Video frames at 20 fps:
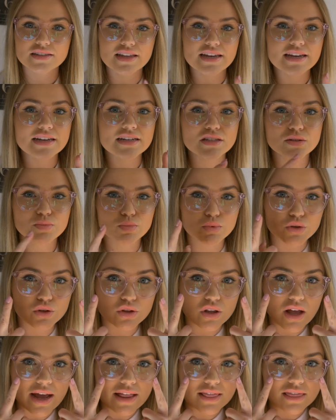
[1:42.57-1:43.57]
these
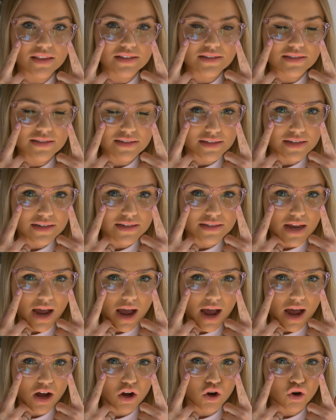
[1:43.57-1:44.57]
blue light lenses
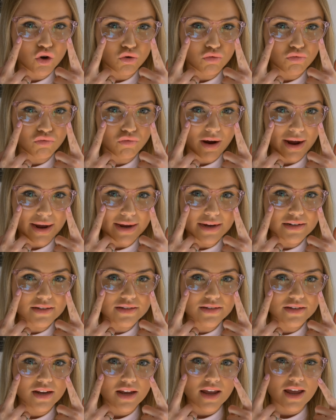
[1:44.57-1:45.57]
are
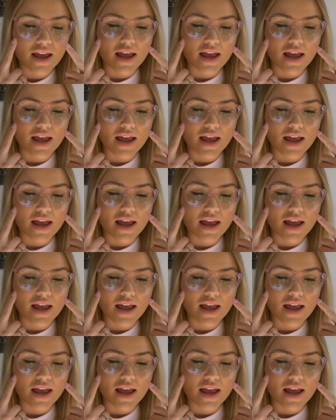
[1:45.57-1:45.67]
great.